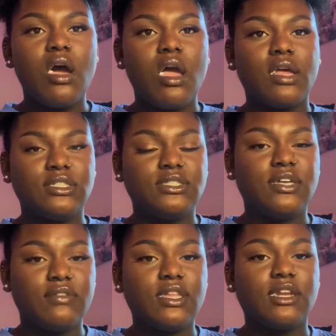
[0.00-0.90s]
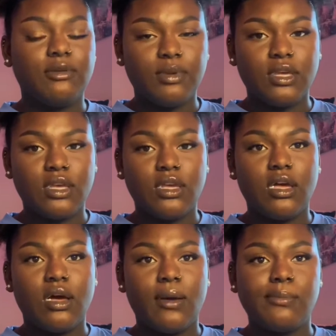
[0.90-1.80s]
it's definitely gonna be
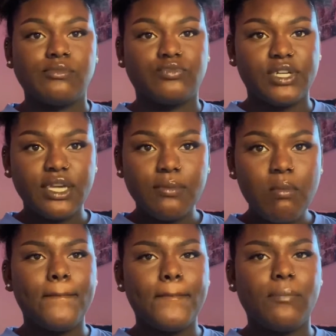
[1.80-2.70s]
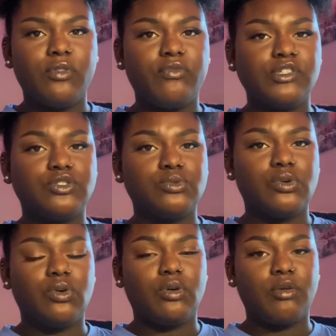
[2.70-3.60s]
written with
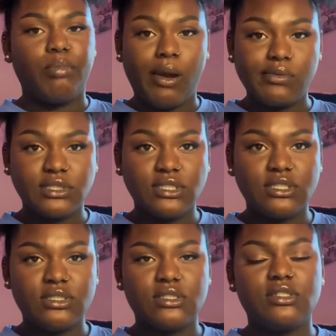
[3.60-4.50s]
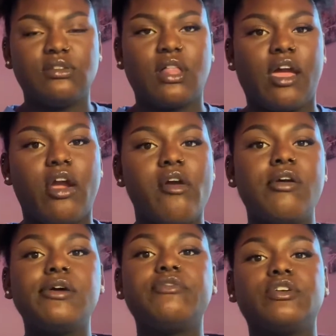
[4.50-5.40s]
visual components to
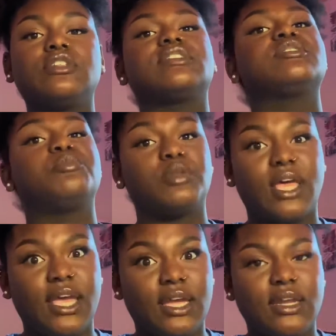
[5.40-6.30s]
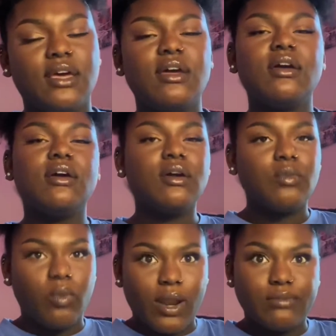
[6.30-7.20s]
further explain
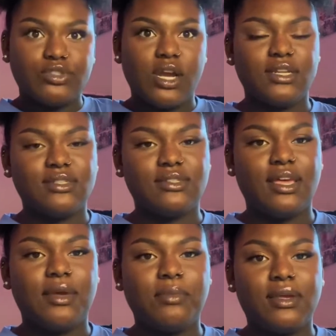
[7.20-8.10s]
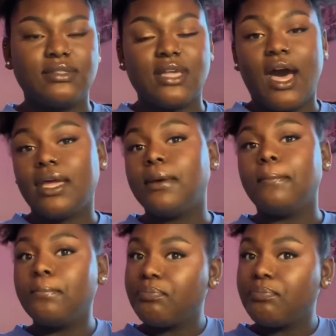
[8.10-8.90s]
what I'm trying to say, because I am